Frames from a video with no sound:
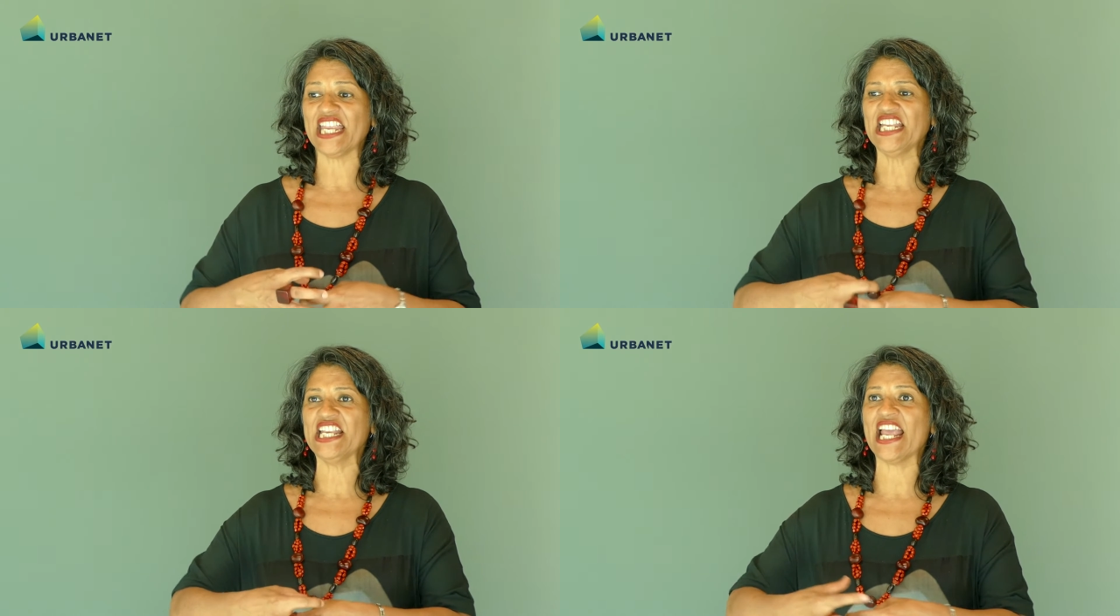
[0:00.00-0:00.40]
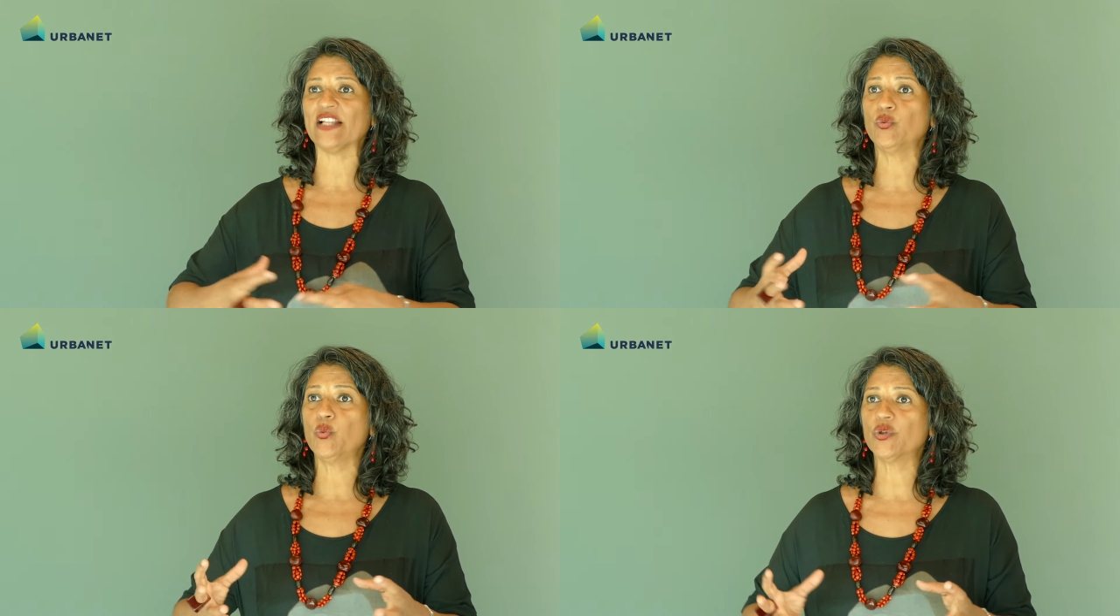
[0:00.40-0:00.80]
in
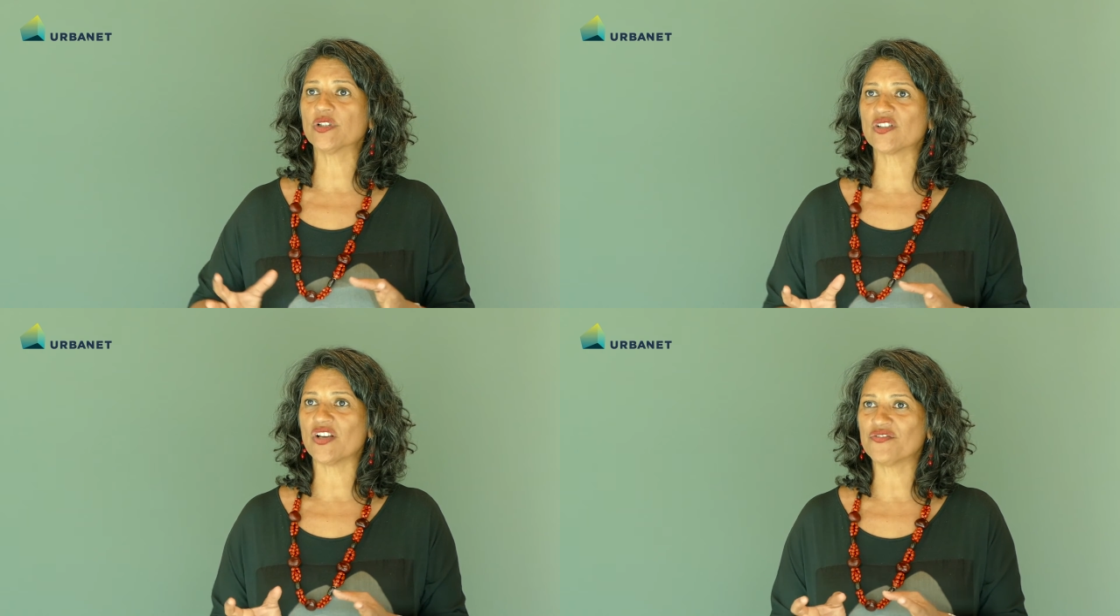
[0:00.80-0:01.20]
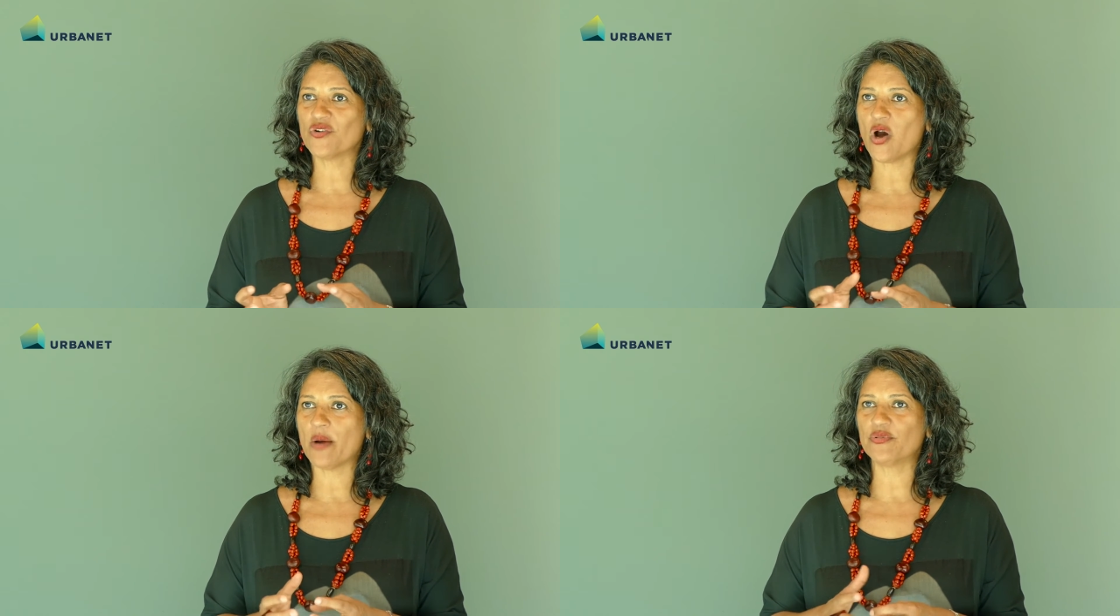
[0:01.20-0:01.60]
networks of
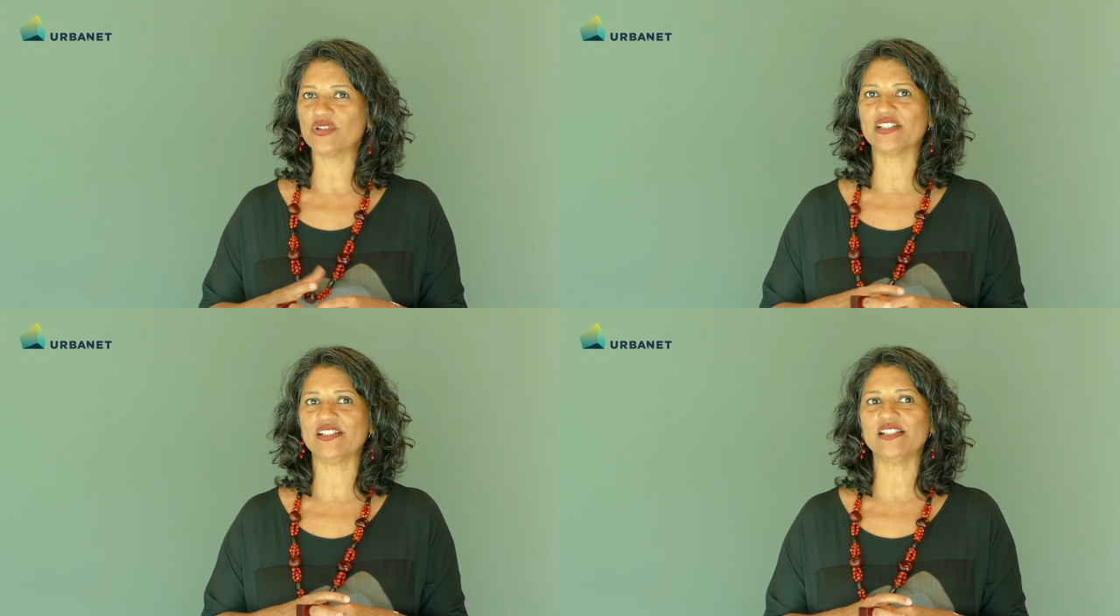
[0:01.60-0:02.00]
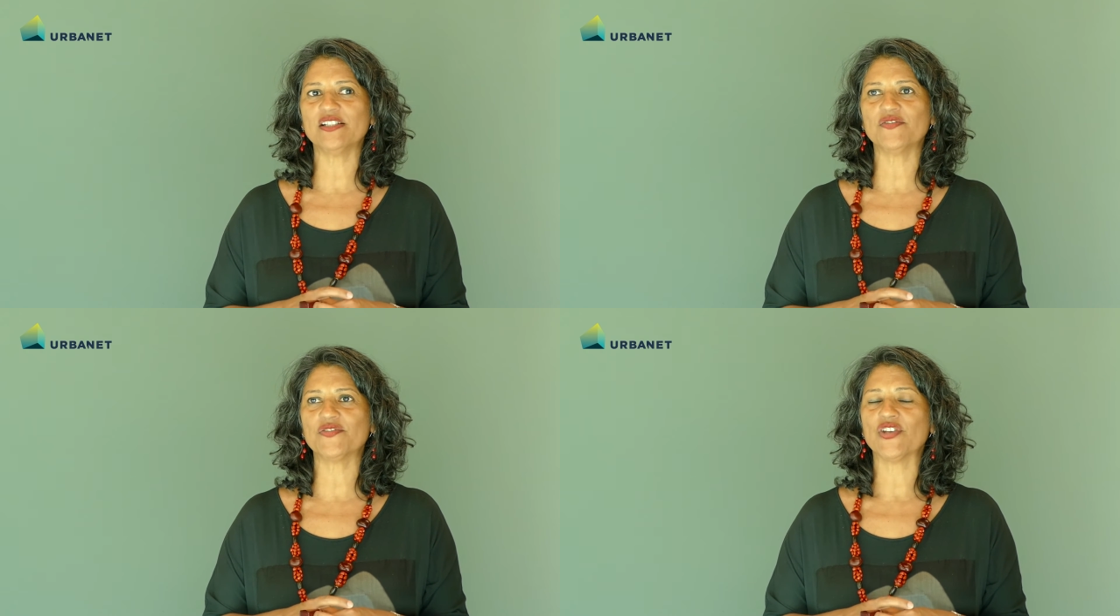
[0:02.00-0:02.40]

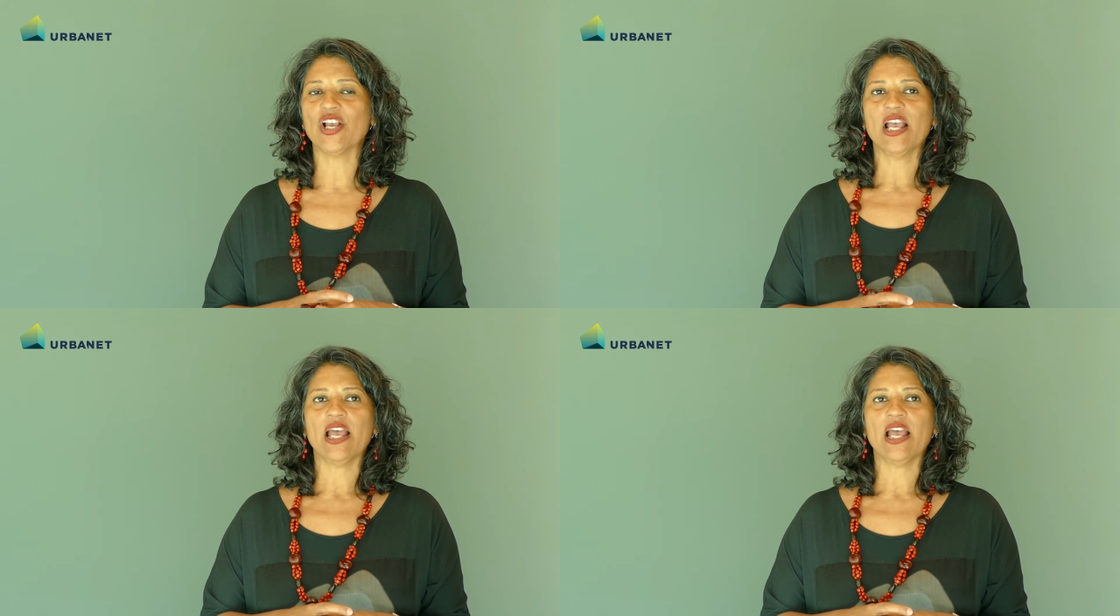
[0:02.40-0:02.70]
cooperatives,